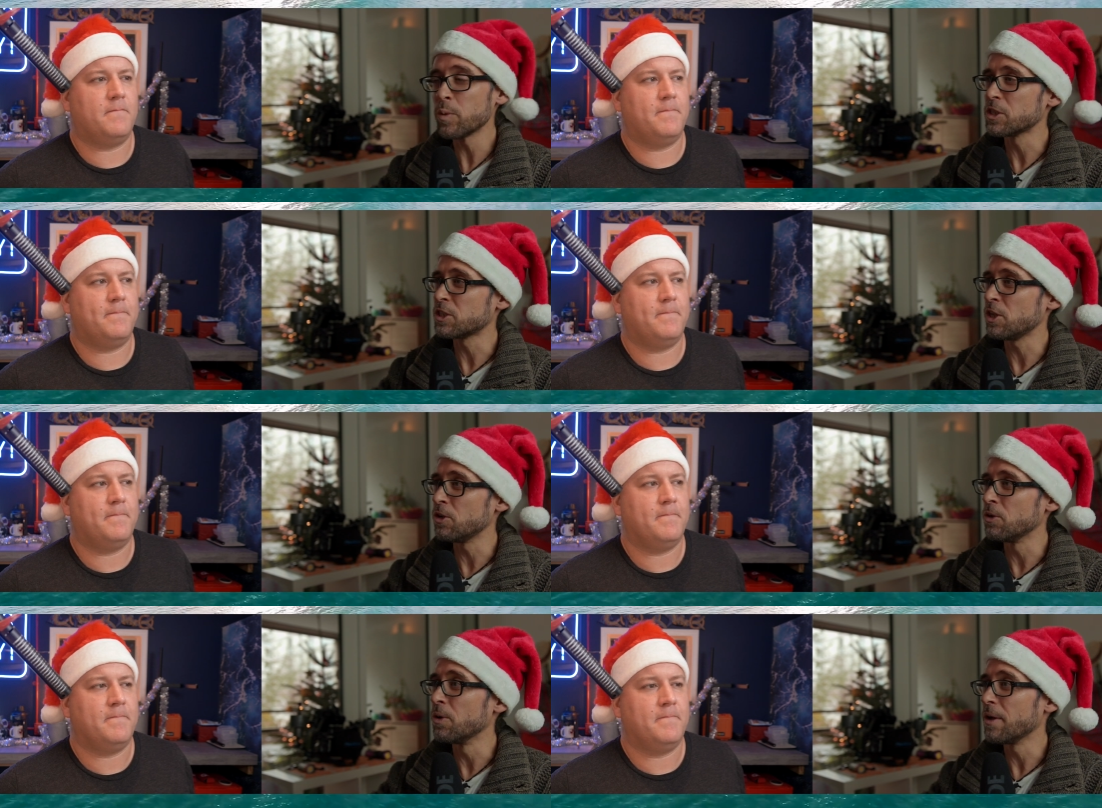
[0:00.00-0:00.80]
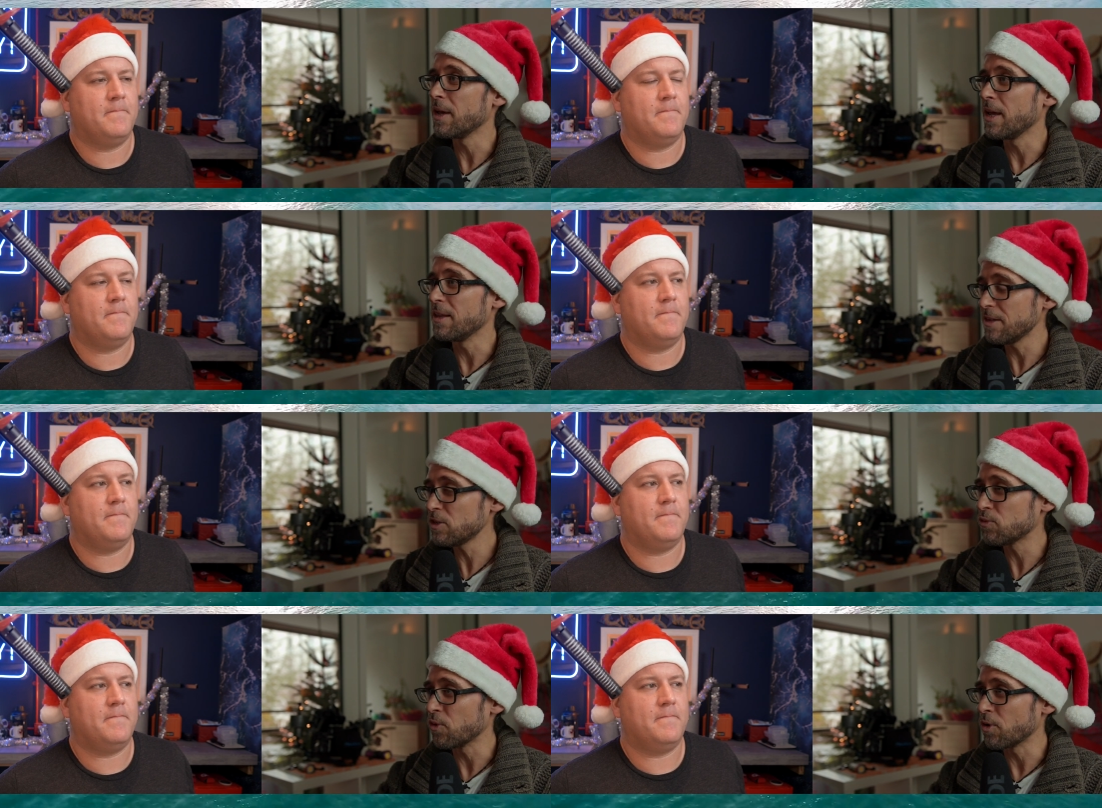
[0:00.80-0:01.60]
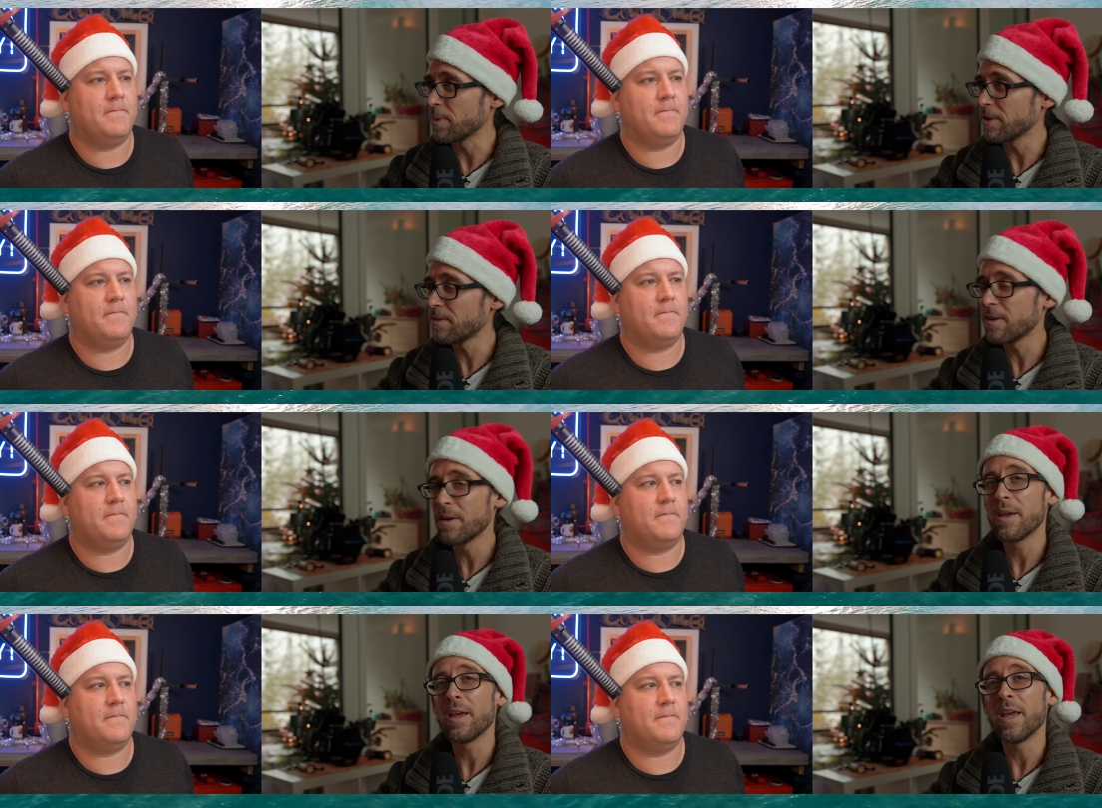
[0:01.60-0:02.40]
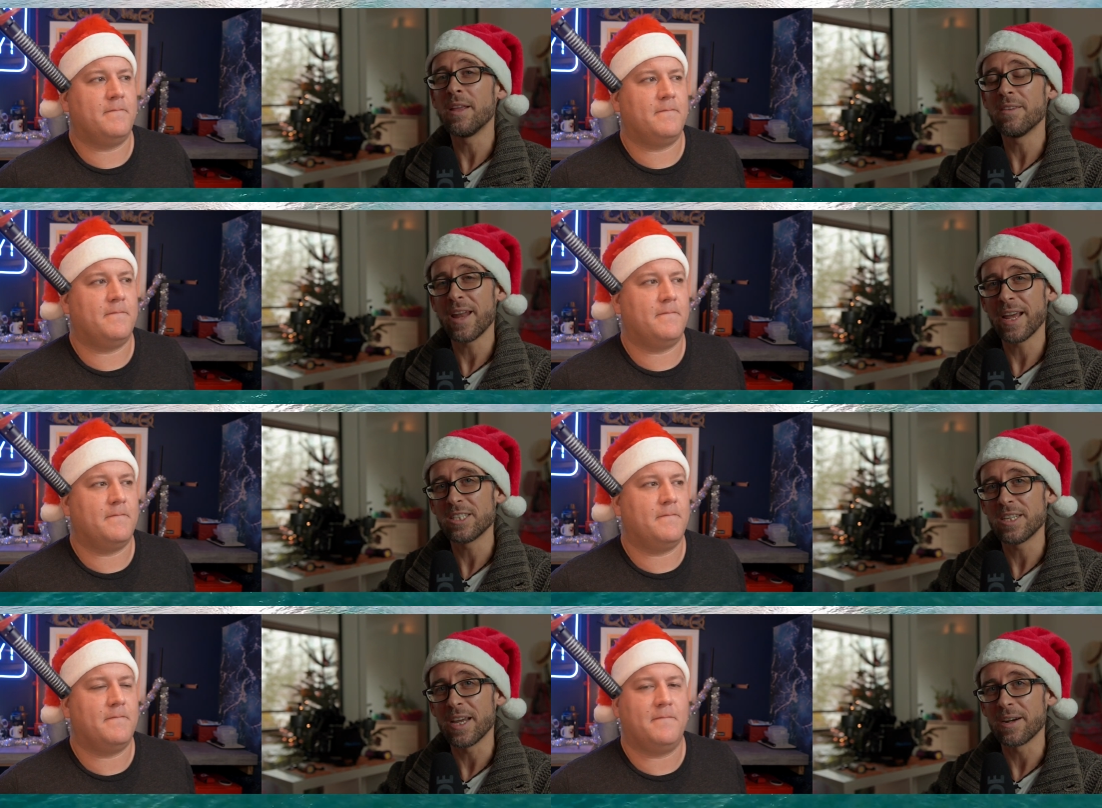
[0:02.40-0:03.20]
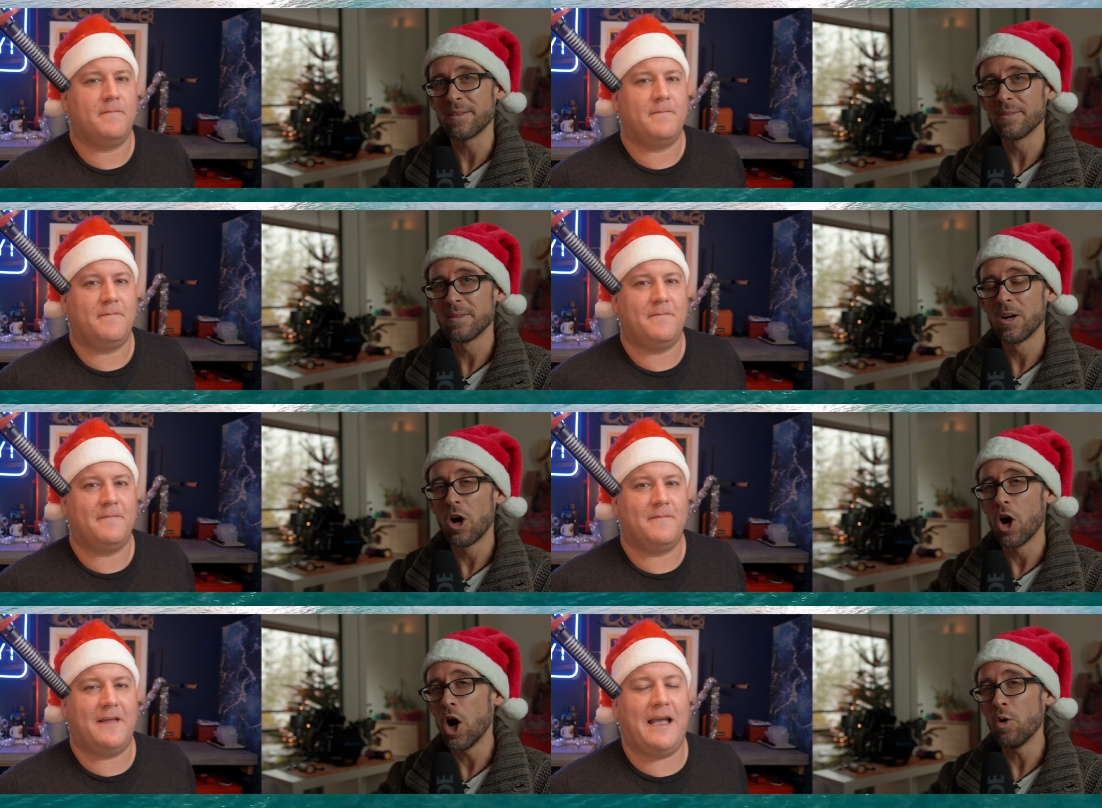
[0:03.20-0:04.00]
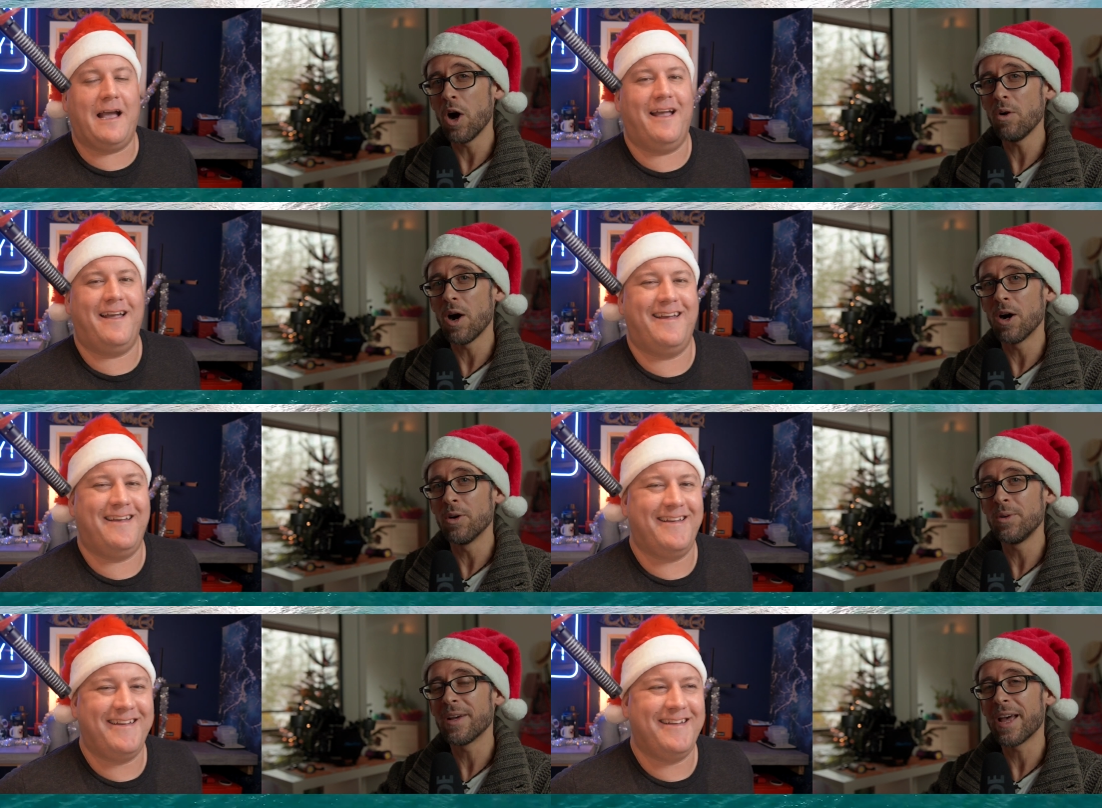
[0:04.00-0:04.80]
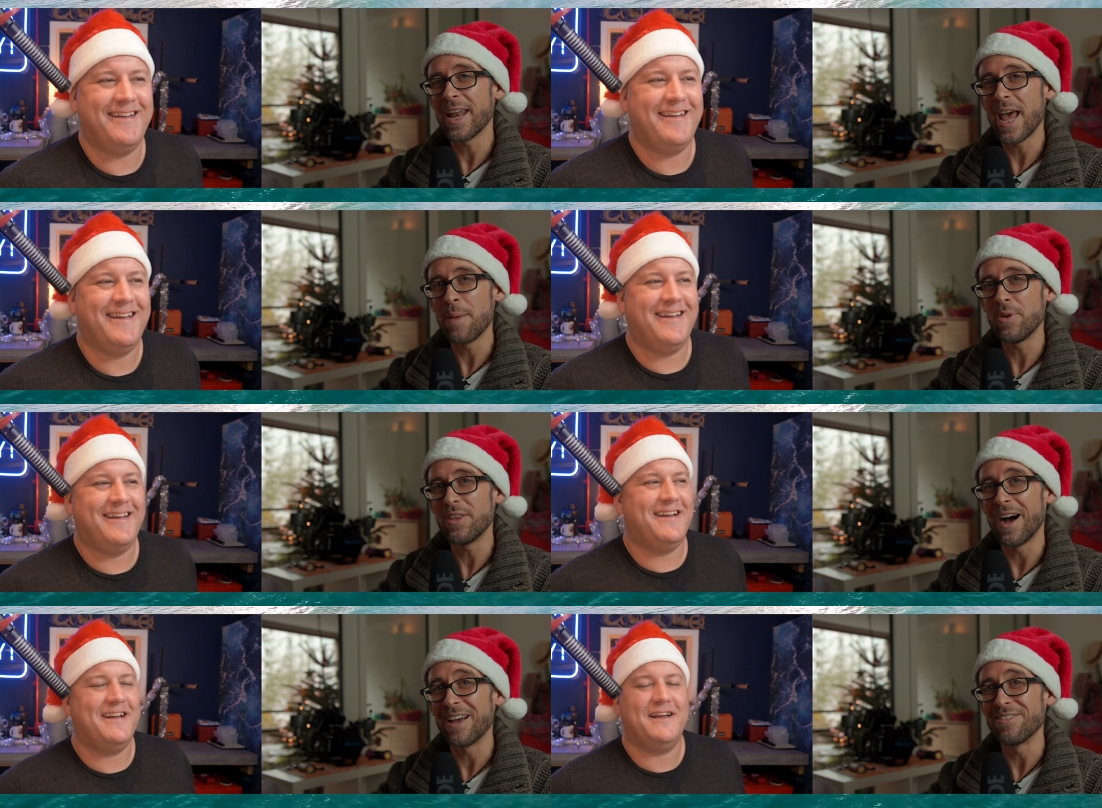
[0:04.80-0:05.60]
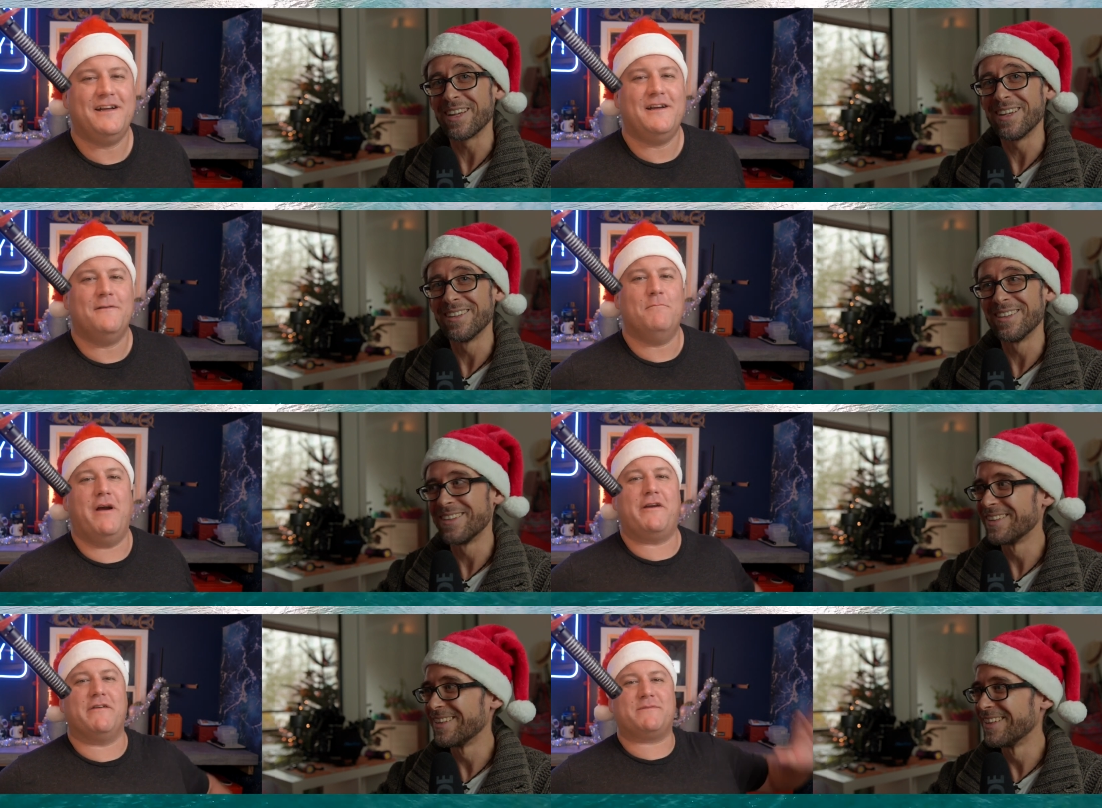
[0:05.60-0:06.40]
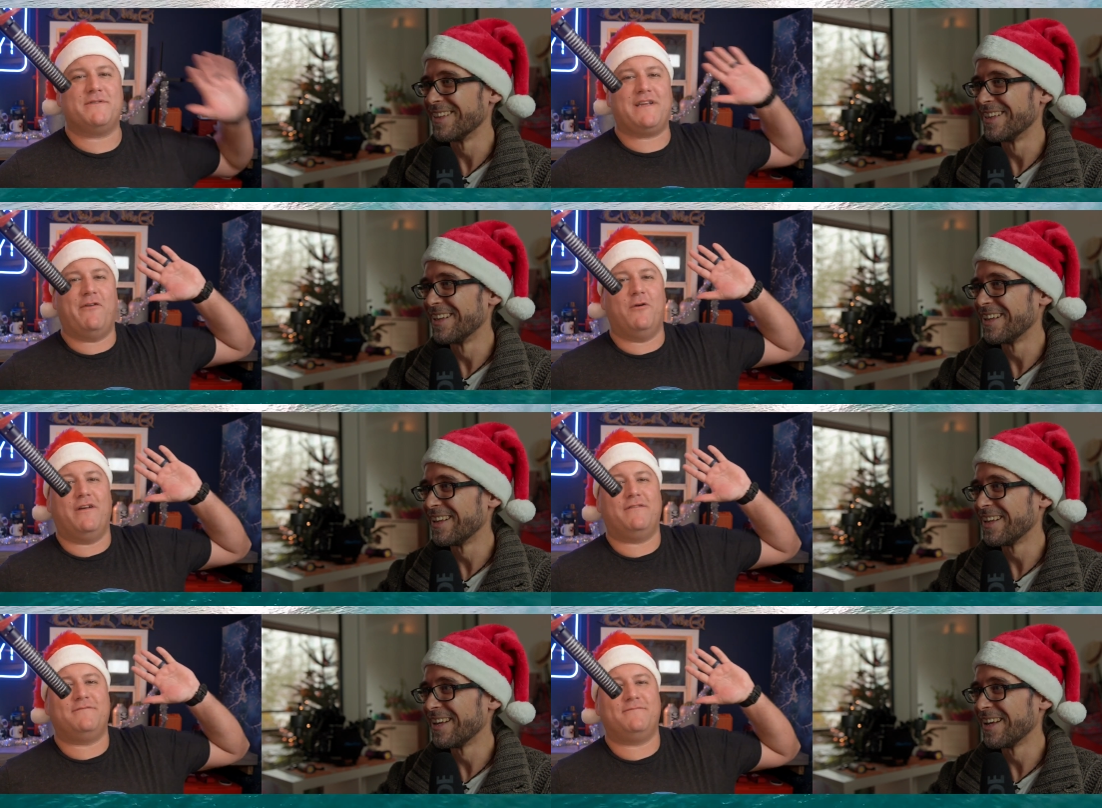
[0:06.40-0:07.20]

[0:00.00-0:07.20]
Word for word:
Speaker 1: will see you in this format in the next year. Ho, ho, ho, and happy diving.
Speaker 2: Merry Christmas, everyone.